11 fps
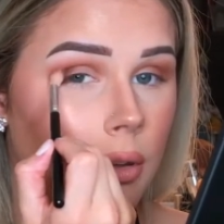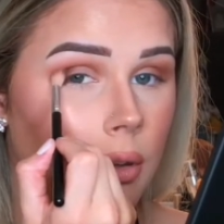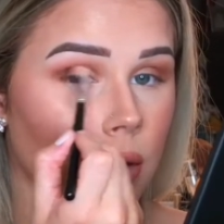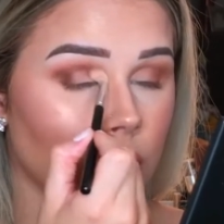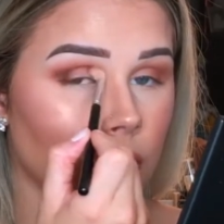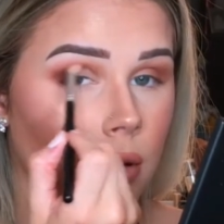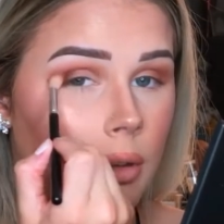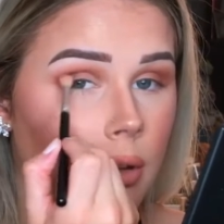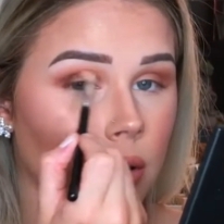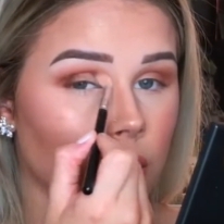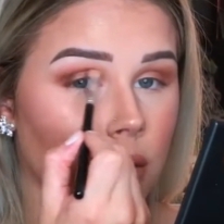
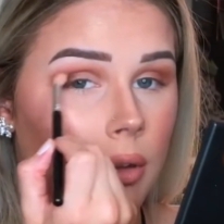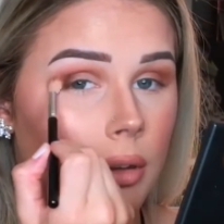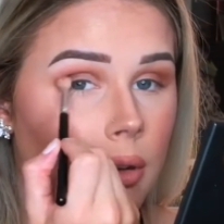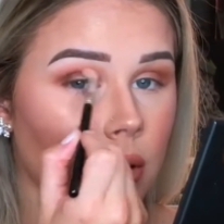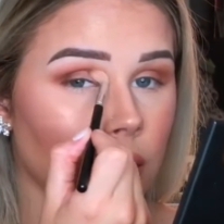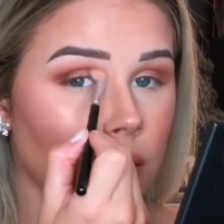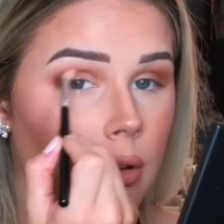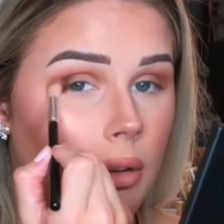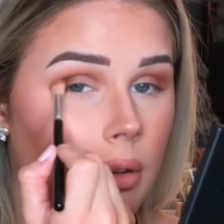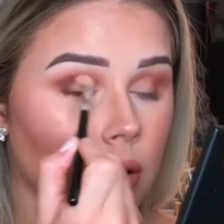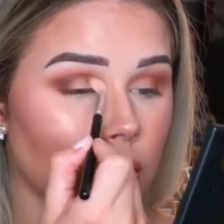
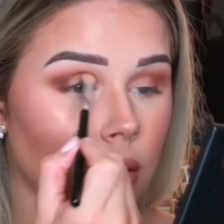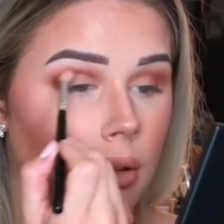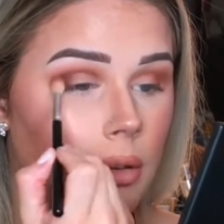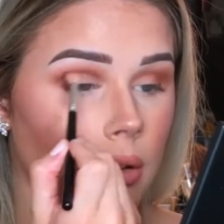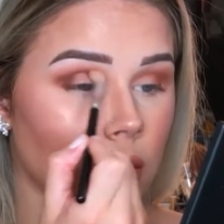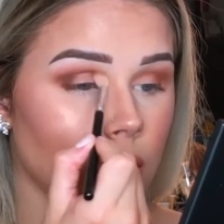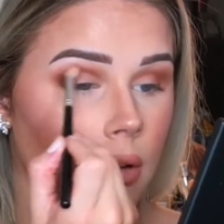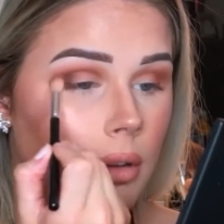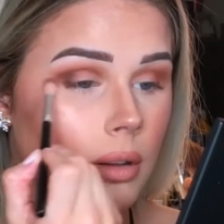(no one is talking)